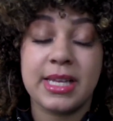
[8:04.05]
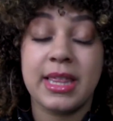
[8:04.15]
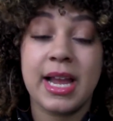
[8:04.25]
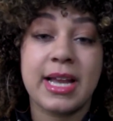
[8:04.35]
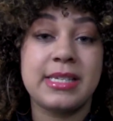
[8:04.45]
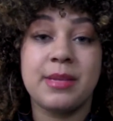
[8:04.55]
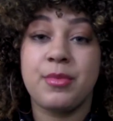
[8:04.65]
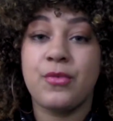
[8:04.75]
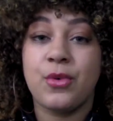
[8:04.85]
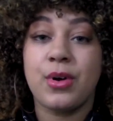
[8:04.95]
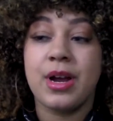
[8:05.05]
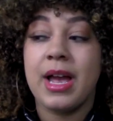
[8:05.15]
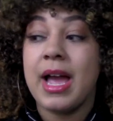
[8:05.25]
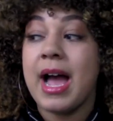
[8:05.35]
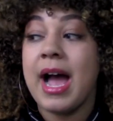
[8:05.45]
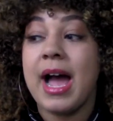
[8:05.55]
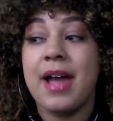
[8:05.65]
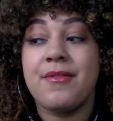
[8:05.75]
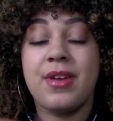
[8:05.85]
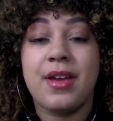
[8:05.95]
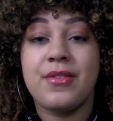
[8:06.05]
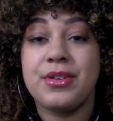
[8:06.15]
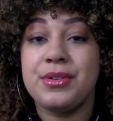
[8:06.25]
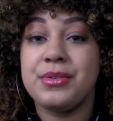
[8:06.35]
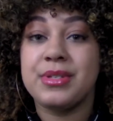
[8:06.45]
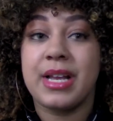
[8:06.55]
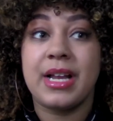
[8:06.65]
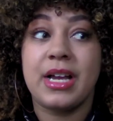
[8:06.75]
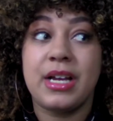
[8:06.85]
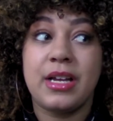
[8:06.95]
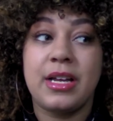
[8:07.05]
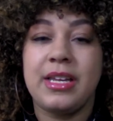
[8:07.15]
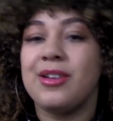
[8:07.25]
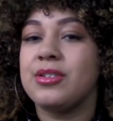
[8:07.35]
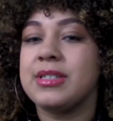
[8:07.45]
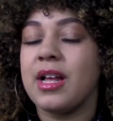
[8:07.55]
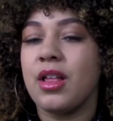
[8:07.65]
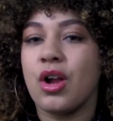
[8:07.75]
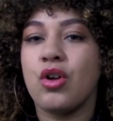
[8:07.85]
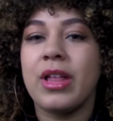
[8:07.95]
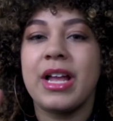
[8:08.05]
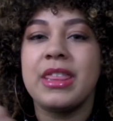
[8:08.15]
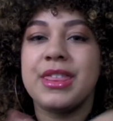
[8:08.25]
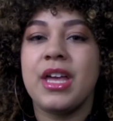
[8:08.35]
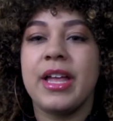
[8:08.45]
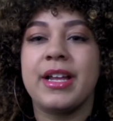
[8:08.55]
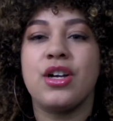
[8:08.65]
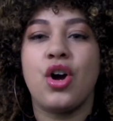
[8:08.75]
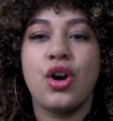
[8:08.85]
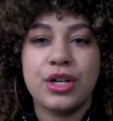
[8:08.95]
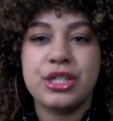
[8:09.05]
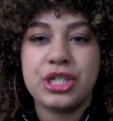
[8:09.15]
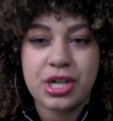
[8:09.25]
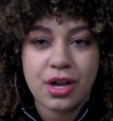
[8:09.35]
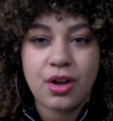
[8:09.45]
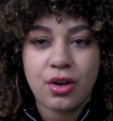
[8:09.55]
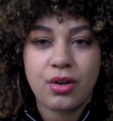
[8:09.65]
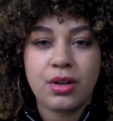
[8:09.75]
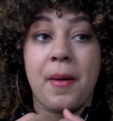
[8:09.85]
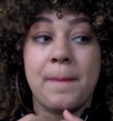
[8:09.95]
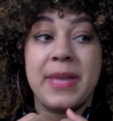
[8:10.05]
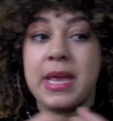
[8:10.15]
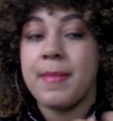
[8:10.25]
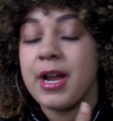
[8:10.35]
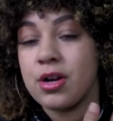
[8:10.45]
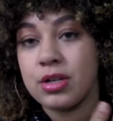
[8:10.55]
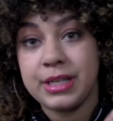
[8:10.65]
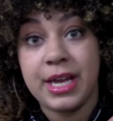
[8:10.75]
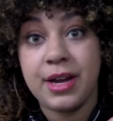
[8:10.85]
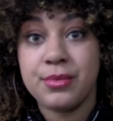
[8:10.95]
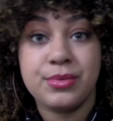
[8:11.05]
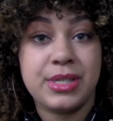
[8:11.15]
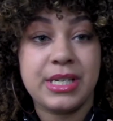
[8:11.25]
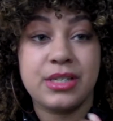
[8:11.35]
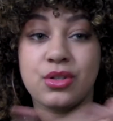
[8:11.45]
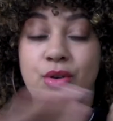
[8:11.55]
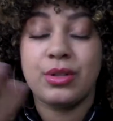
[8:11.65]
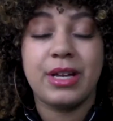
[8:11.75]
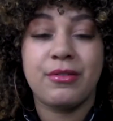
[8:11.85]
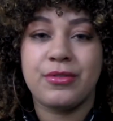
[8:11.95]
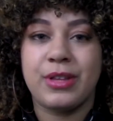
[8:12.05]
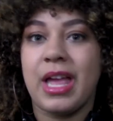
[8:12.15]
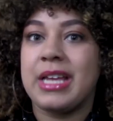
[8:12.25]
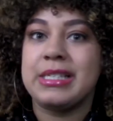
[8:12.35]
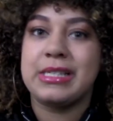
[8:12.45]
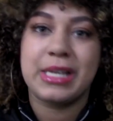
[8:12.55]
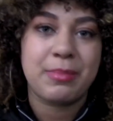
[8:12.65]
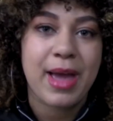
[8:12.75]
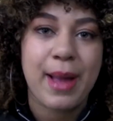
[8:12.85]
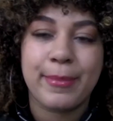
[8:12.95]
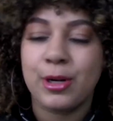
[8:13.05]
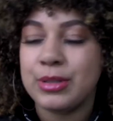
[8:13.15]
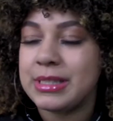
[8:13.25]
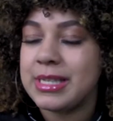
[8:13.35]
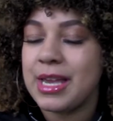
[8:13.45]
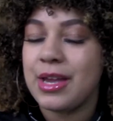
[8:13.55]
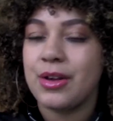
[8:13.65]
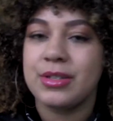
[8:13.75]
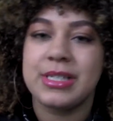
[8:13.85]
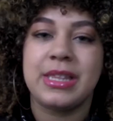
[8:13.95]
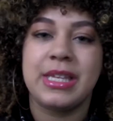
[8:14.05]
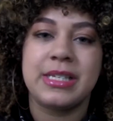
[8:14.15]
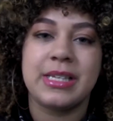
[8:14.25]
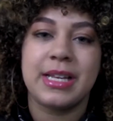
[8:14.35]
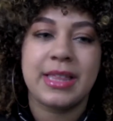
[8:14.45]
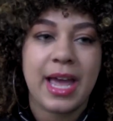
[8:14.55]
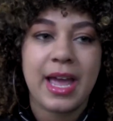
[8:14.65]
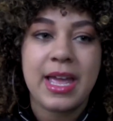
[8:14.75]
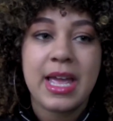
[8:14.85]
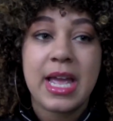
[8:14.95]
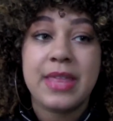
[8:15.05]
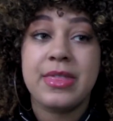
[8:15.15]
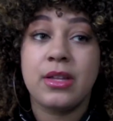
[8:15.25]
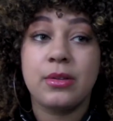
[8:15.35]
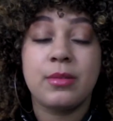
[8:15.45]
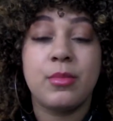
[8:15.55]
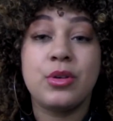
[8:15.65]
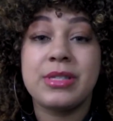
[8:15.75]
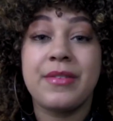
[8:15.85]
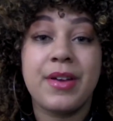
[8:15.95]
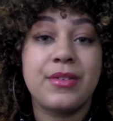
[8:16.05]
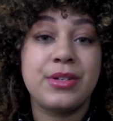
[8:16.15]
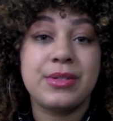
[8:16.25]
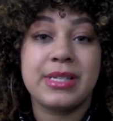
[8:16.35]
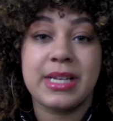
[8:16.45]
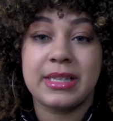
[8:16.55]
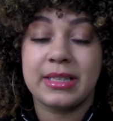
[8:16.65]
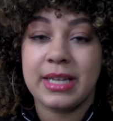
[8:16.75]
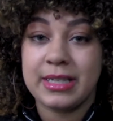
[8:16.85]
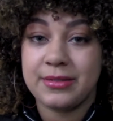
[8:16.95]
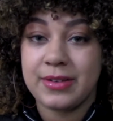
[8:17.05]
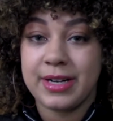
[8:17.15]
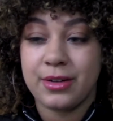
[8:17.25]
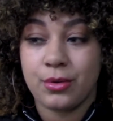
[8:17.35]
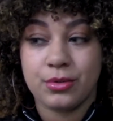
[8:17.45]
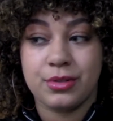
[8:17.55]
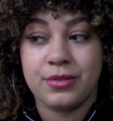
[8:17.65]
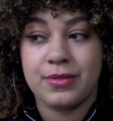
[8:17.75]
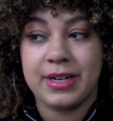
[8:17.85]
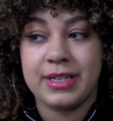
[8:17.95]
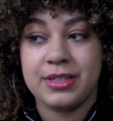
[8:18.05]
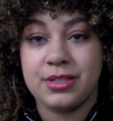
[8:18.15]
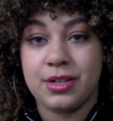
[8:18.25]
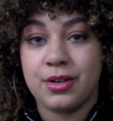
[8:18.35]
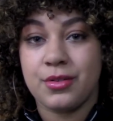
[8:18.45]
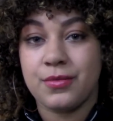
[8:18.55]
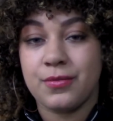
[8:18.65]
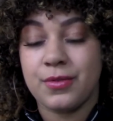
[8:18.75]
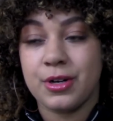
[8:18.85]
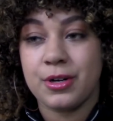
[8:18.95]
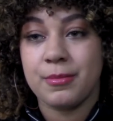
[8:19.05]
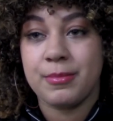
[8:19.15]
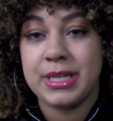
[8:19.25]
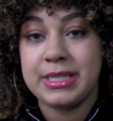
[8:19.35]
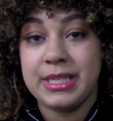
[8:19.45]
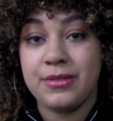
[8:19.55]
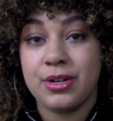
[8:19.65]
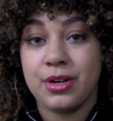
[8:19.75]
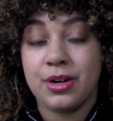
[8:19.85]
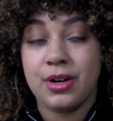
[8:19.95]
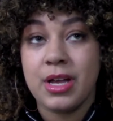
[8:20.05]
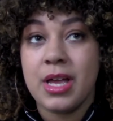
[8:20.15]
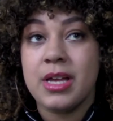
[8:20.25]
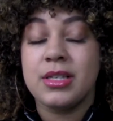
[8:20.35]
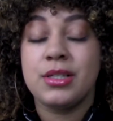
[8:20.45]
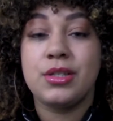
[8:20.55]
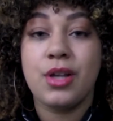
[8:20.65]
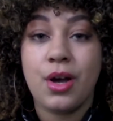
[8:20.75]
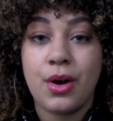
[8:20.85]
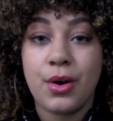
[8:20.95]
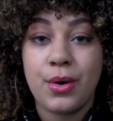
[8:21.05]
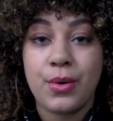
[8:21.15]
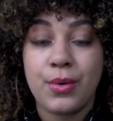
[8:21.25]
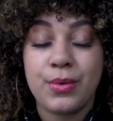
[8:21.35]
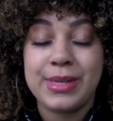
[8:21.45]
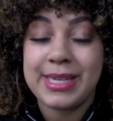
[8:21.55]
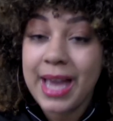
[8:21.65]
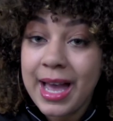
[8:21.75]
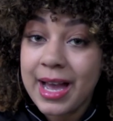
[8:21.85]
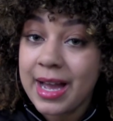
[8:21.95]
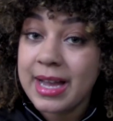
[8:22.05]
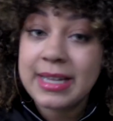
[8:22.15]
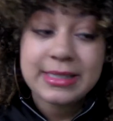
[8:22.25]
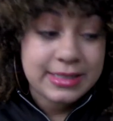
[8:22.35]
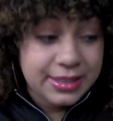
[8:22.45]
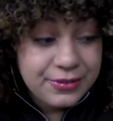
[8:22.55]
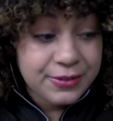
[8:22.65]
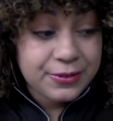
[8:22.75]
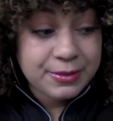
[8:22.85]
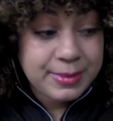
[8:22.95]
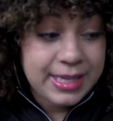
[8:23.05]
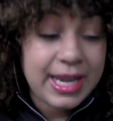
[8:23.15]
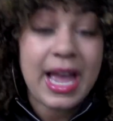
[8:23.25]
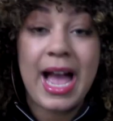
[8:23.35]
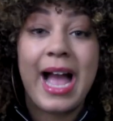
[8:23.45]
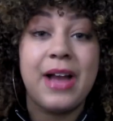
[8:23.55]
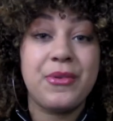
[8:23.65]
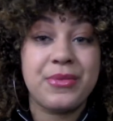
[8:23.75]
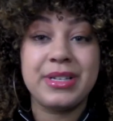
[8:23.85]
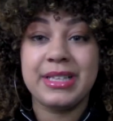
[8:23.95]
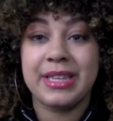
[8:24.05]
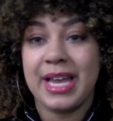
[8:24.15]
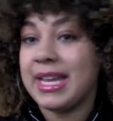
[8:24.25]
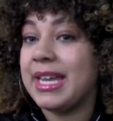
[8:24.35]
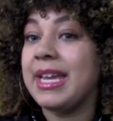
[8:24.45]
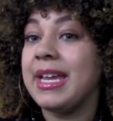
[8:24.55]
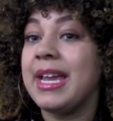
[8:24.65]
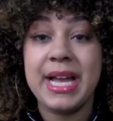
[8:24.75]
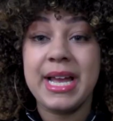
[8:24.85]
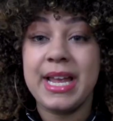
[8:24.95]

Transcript: And like I said before, I've never used like Eco Style or like a hard gel in my curly hair routine. It's only ever for like slick back ponytails and things like that. The most I've ever used is like the light defining or ultra defining gel from Diva Curl. So yeah, it's different for me. I really like it.